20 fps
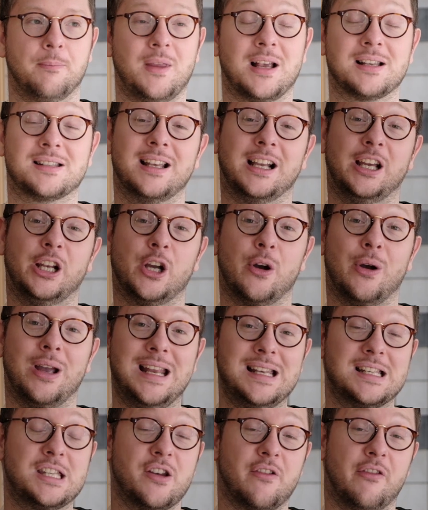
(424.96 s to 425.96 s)
That's then going to go
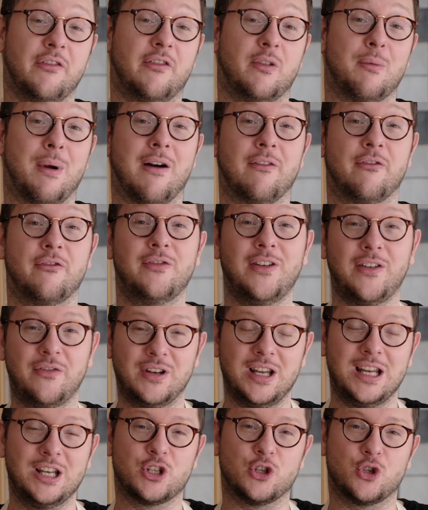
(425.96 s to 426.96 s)
into the oven for about
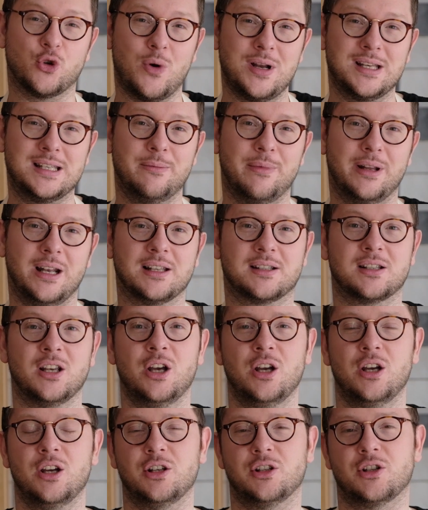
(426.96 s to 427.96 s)
15 to 20 minutes,
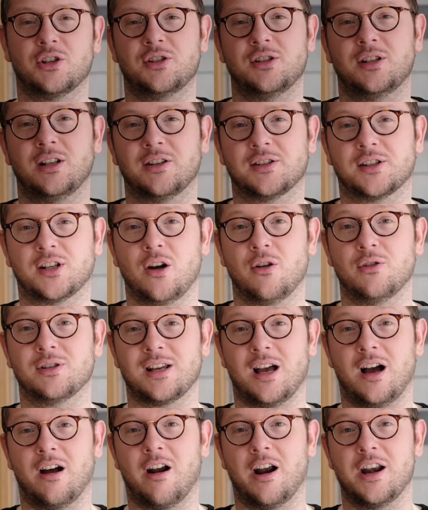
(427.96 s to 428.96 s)
just until the scones
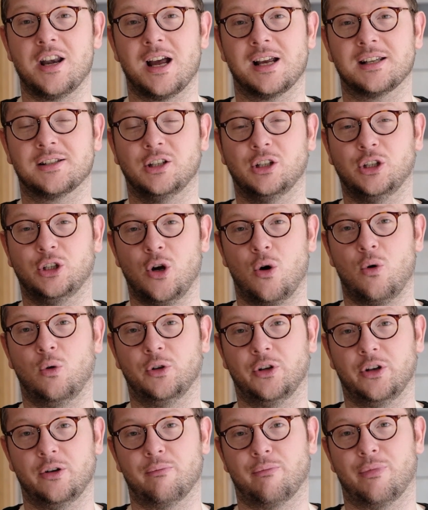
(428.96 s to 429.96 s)
are a nice
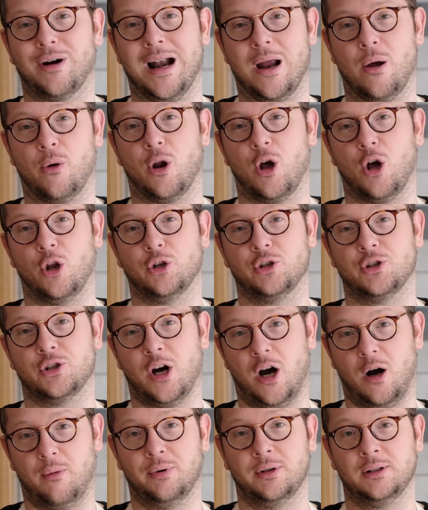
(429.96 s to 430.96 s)
golden brown on
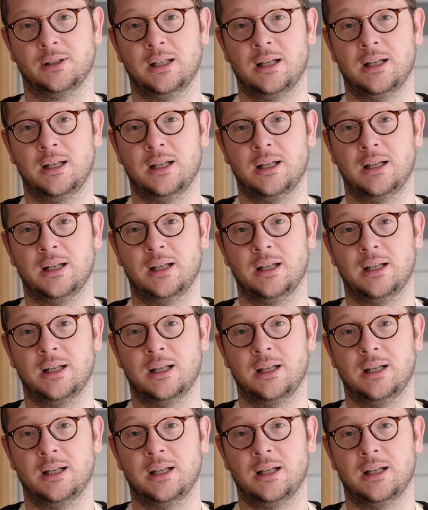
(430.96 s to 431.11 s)
top.